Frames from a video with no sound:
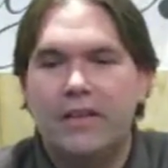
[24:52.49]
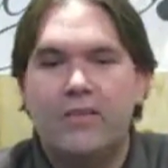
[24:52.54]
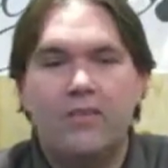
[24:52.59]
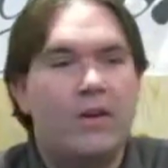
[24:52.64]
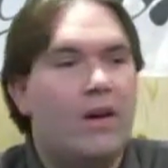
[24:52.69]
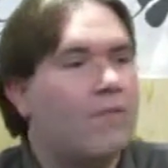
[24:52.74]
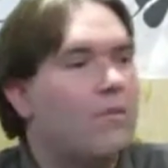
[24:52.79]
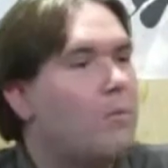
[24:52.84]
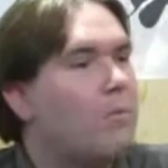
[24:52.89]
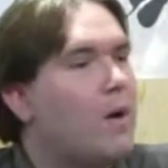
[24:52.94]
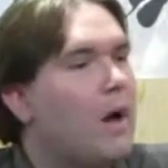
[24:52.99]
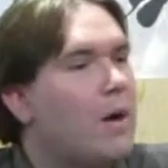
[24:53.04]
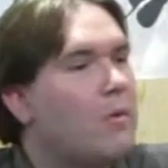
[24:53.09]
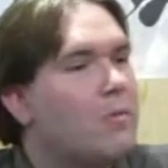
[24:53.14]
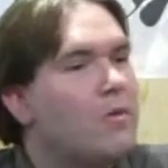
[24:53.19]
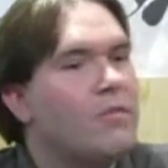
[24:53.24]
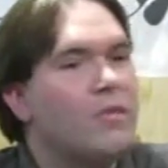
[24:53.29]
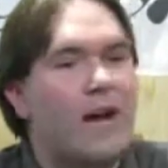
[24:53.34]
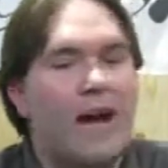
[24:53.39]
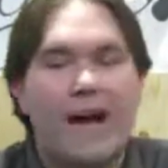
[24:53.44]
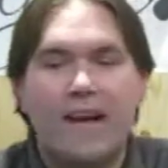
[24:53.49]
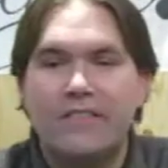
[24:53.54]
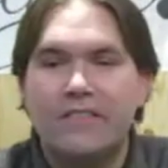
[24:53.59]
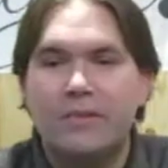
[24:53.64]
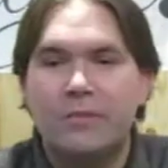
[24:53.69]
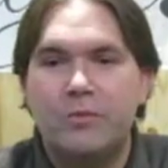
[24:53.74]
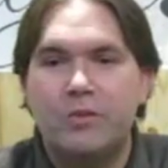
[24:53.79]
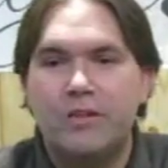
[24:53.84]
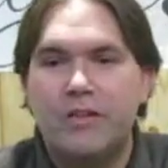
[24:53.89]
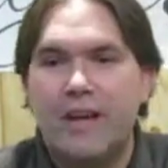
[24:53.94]
If you have a problem with
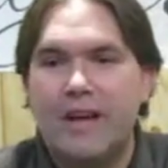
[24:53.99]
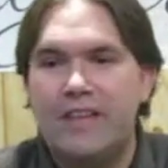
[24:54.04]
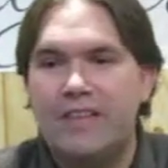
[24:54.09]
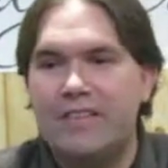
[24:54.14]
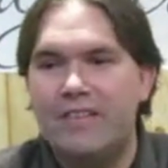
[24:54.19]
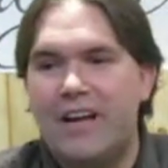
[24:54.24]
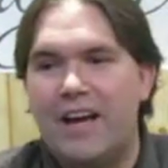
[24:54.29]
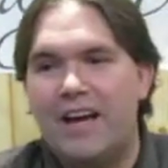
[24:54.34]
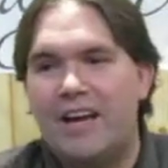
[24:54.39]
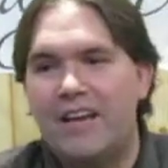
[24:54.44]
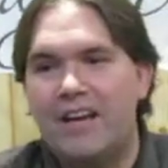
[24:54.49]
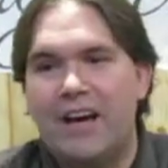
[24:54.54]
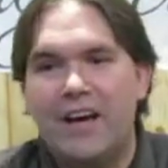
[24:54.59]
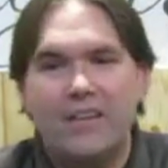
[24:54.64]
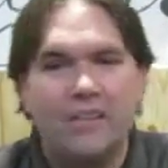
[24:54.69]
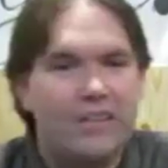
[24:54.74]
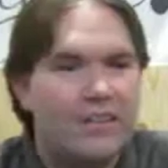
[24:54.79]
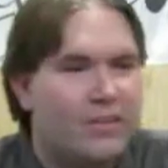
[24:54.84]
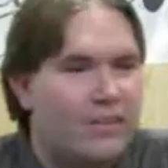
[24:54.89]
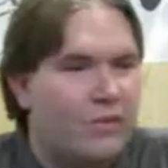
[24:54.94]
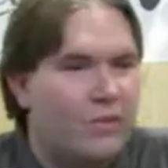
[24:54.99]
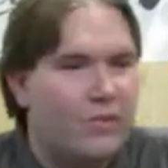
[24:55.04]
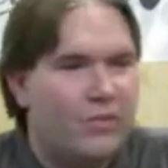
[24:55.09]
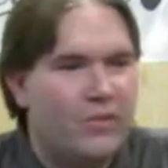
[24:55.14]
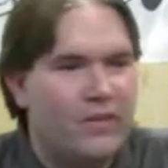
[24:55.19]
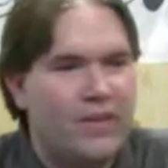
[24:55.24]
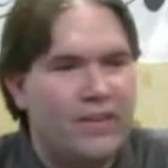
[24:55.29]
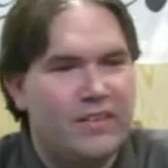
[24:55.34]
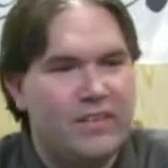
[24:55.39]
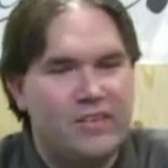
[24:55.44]
gossip today, it's not a cuddly little
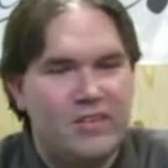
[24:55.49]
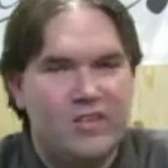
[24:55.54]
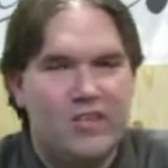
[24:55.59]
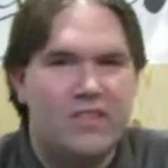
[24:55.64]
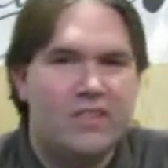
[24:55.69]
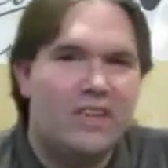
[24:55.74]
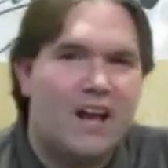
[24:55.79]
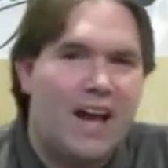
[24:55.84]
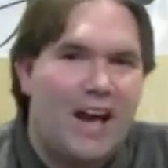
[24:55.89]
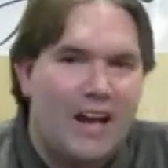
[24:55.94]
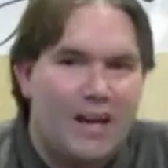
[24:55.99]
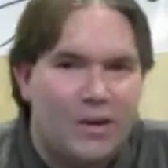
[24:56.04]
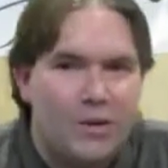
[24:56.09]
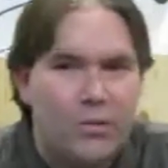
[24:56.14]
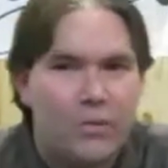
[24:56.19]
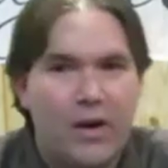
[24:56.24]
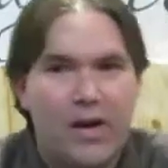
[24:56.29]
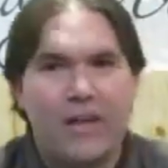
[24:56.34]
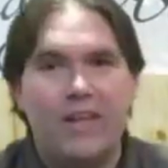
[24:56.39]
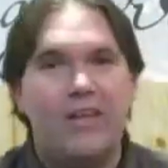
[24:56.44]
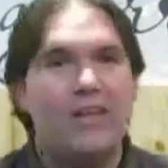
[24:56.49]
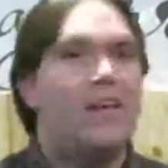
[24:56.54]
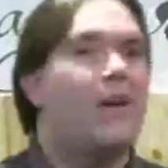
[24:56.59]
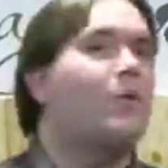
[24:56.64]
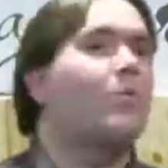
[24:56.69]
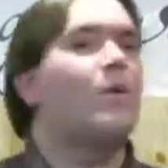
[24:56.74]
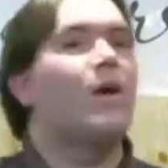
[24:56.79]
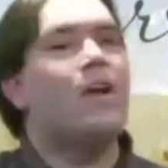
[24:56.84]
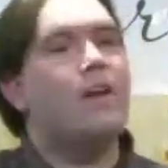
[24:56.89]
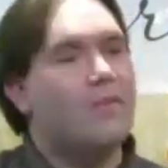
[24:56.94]
thing that you just hide away. You
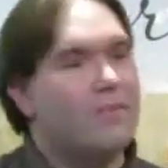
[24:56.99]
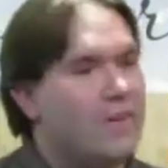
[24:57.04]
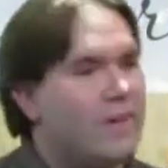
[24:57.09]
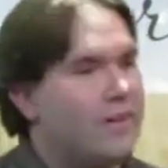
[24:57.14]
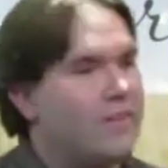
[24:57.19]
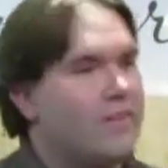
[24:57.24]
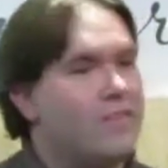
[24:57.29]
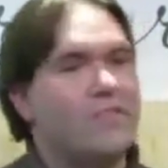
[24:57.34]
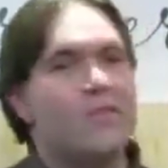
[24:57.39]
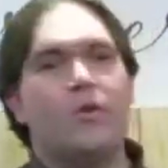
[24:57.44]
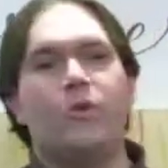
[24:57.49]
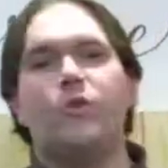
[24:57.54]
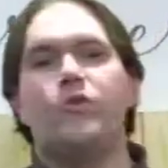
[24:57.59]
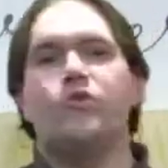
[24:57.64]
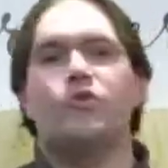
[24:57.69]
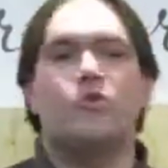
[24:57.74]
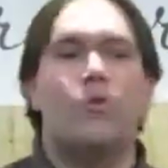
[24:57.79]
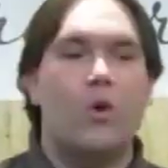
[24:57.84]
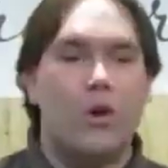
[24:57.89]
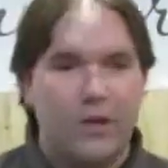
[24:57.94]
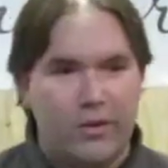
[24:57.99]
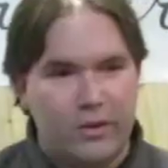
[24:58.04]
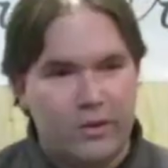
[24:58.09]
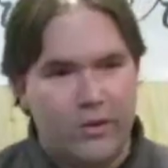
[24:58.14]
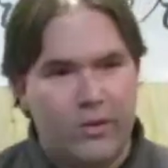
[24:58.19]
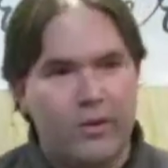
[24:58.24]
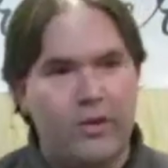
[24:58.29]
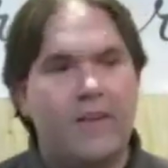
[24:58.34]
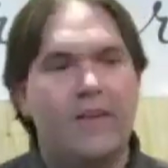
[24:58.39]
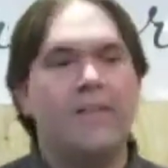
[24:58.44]
get rid of it because it'll destroy
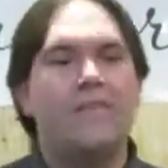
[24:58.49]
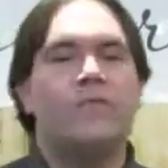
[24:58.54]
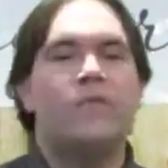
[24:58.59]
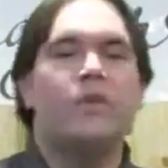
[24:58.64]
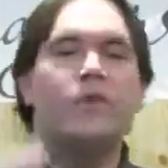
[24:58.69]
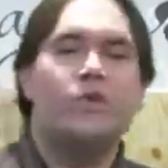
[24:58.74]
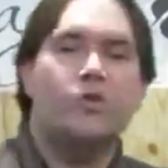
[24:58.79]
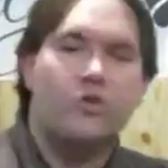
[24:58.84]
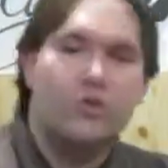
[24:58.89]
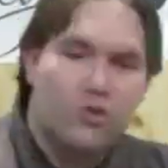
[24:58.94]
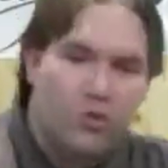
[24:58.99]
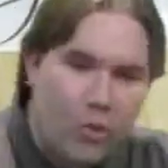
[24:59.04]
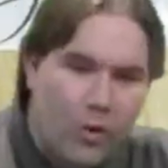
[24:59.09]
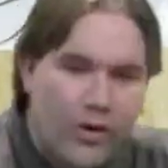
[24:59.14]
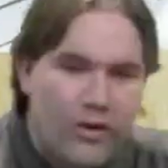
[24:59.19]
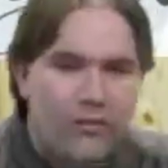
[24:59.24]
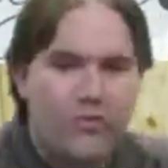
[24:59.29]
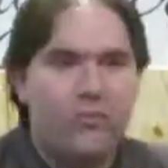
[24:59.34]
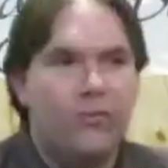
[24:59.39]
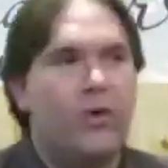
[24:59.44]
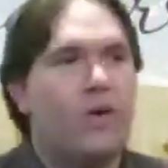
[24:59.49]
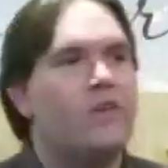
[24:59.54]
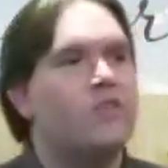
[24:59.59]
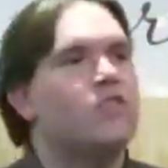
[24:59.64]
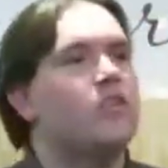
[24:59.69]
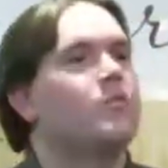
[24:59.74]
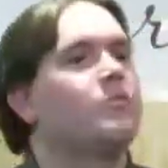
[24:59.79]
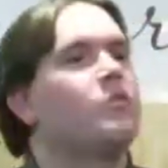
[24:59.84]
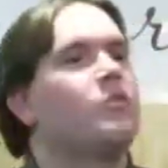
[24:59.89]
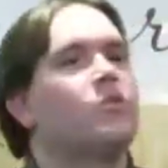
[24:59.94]
you. It'll destroy your
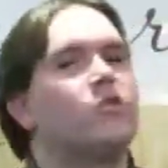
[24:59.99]
friendships.